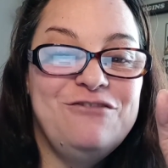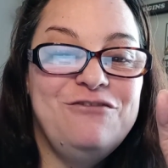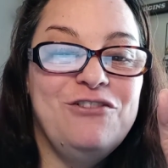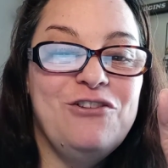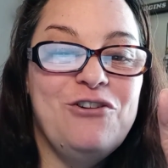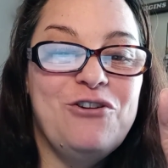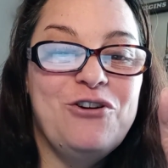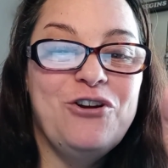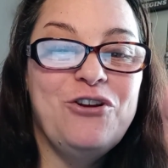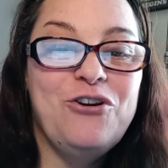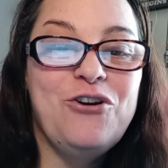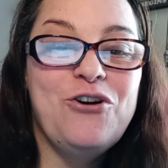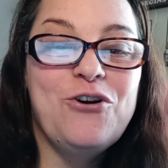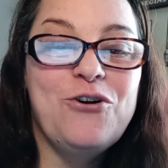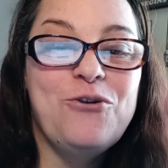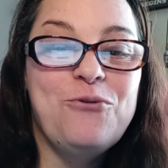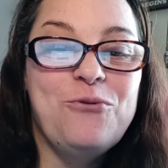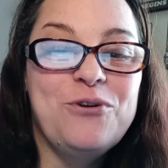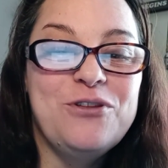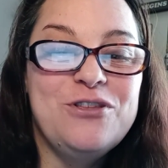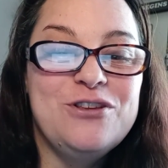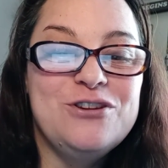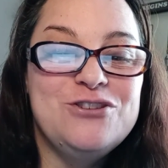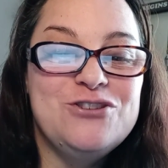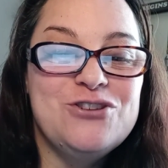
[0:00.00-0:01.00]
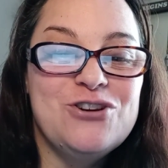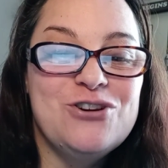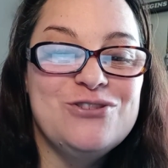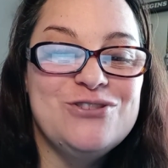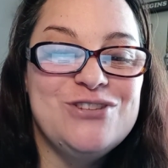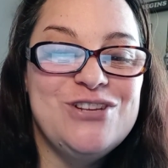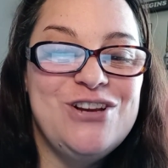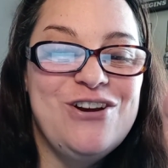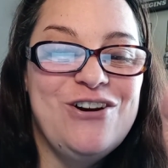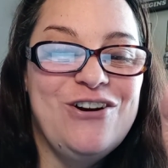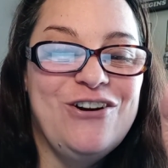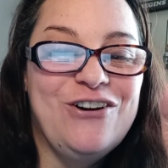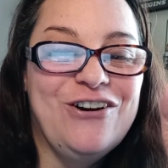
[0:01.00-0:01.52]
Florida girl with a
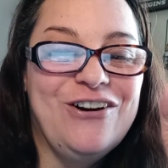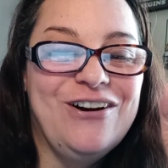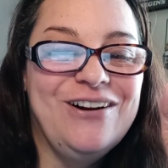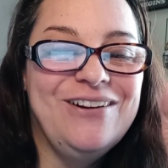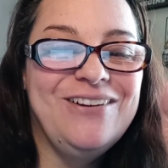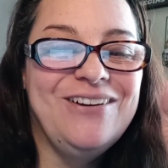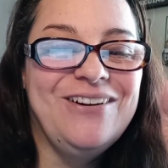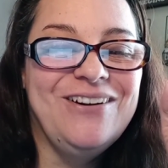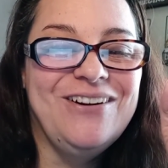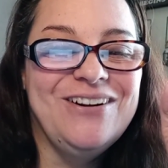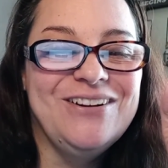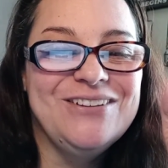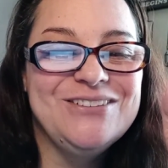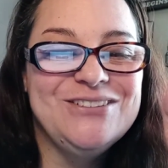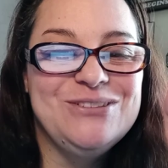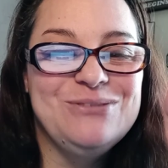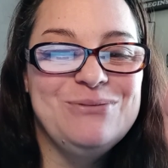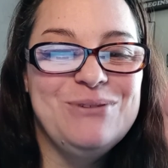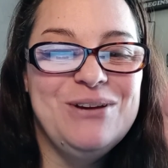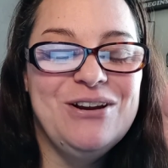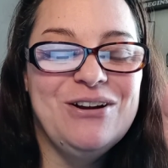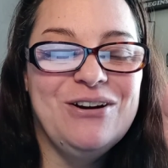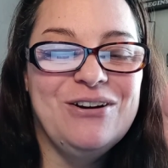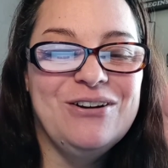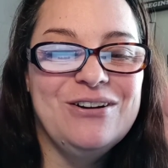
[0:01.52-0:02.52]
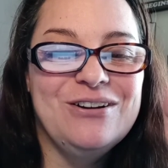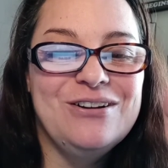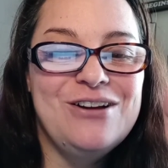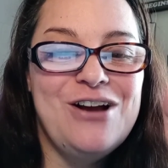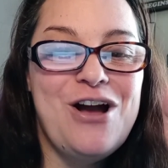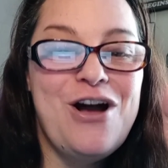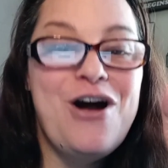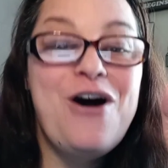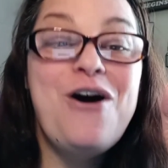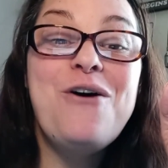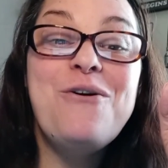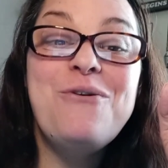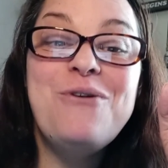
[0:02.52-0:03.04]
Jersey heart. Oh, sweetheart.
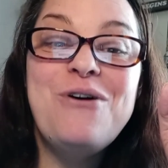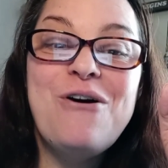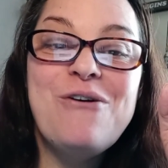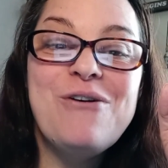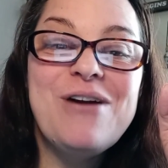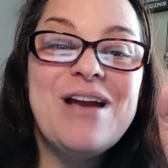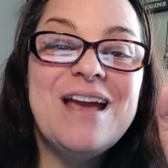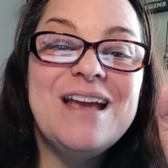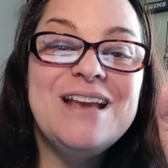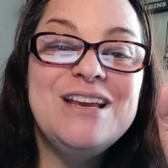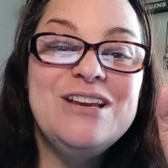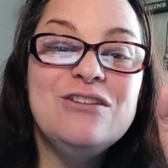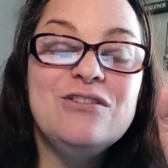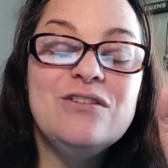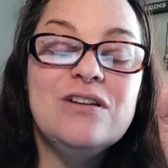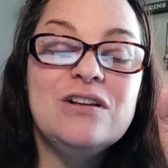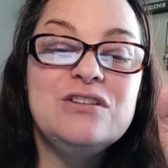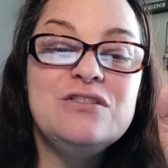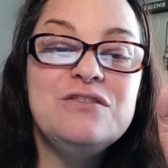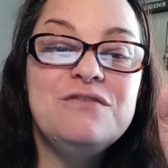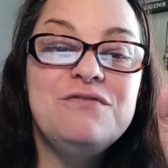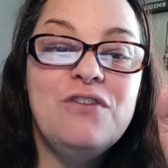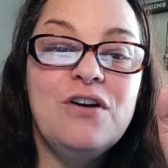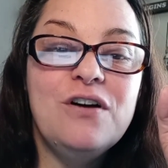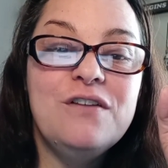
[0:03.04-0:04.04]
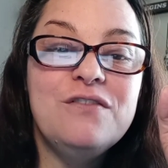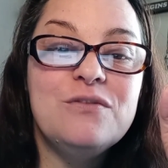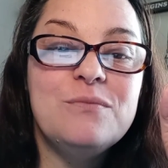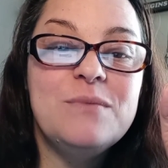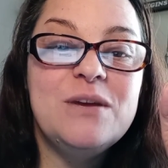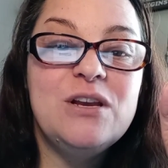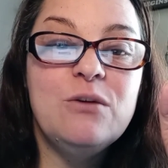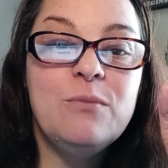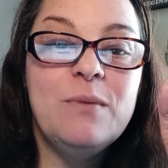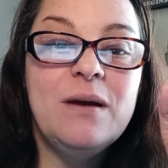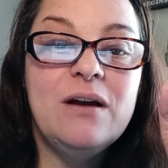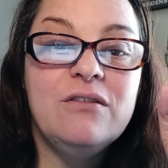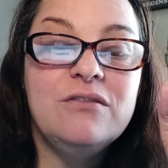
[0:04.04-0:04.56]
Oh, okay. You're not too far from
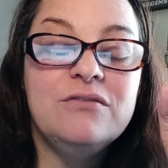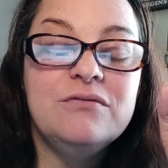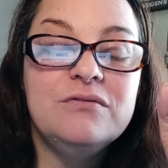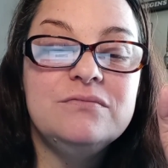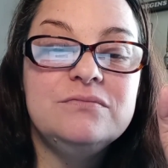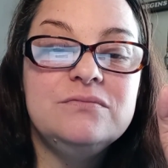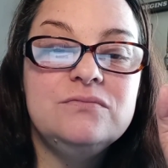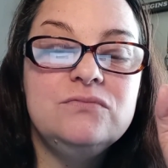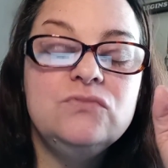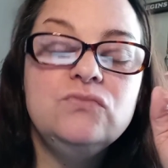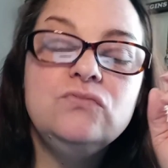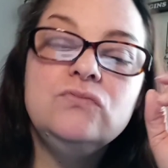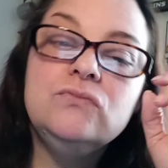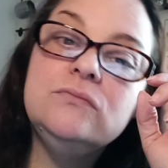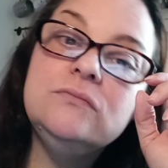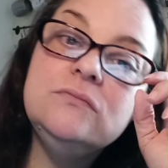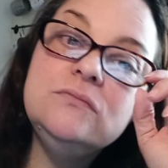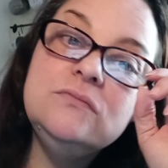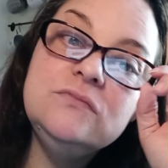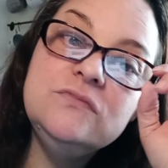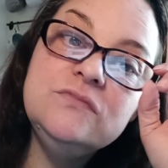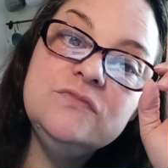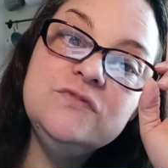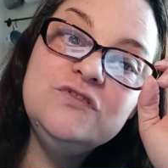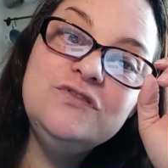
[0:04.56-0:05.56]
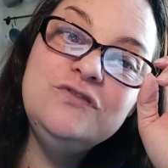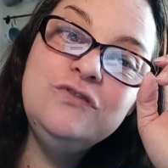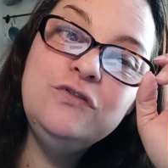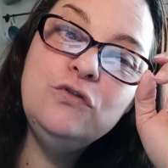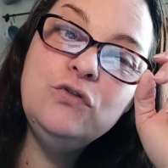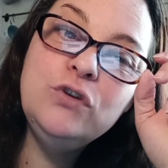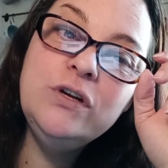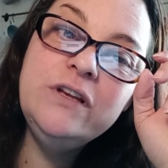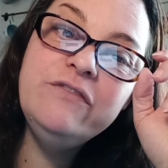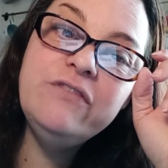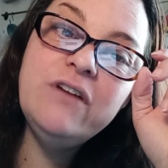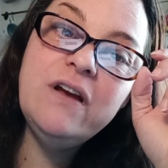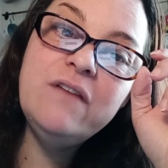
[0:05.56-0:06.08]
me. You're about
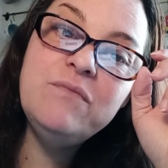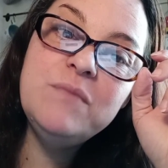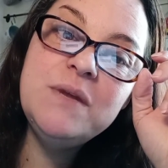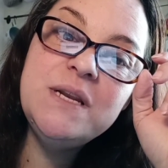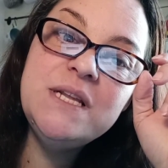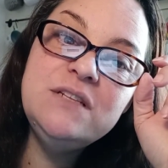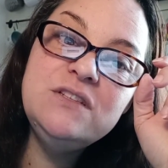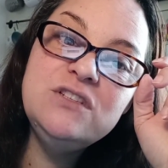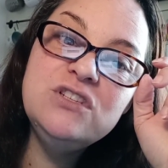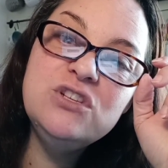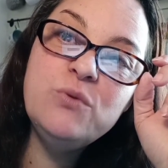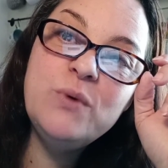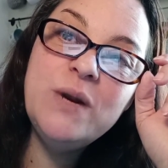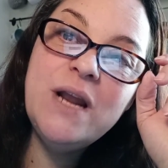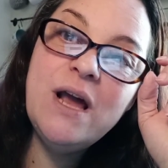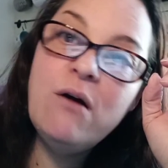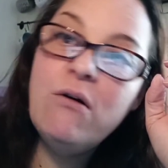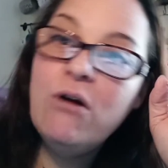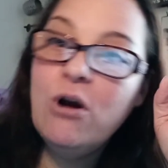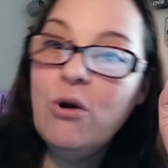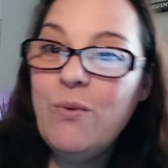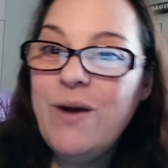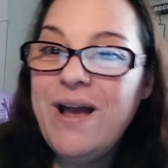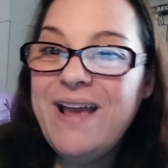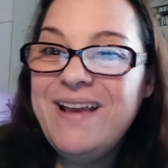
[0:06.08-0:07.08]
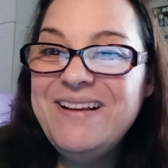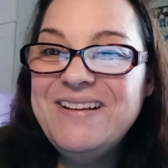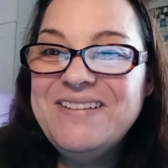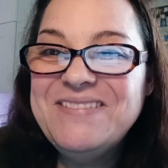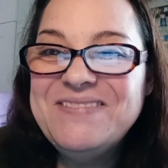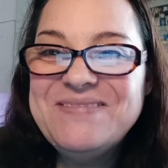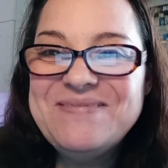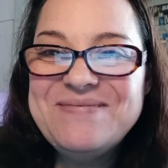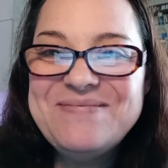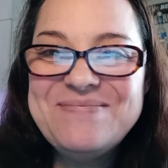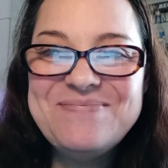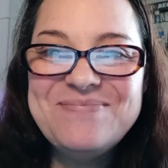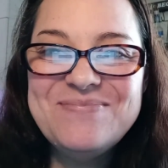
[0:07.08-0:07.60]
45 minutes to an hour away.
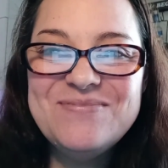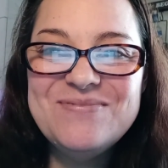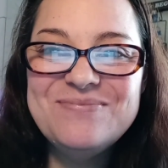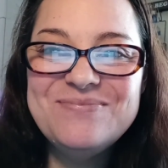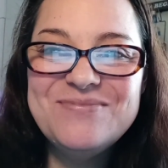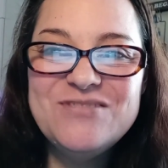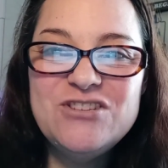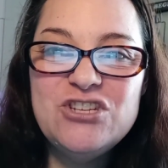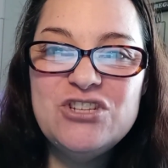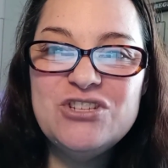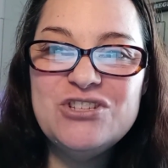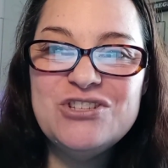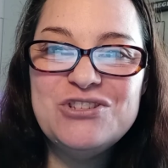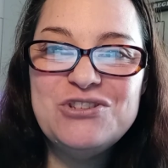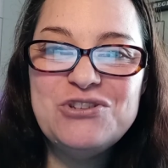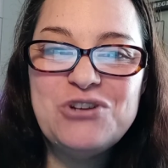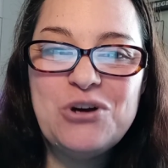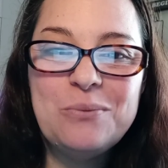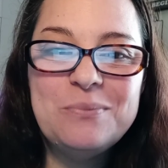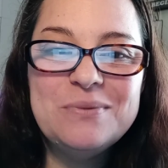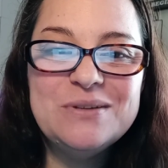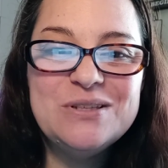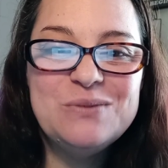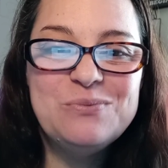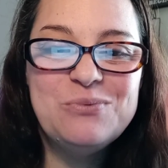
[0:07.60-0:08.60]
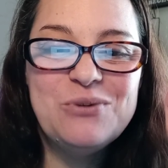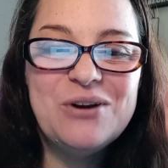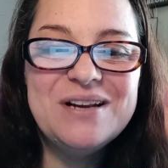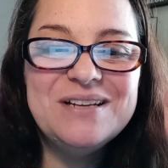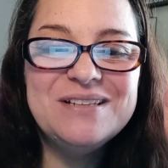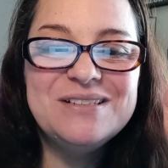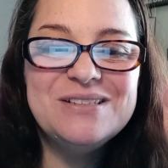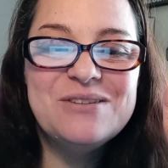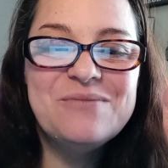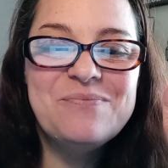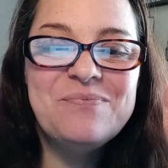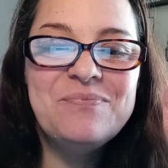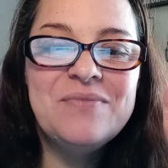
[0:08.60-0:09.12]
She's in Tarpon
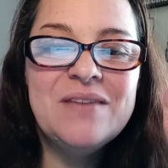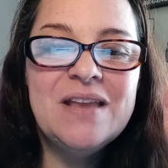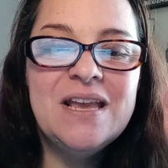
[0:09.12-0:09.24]
Springs.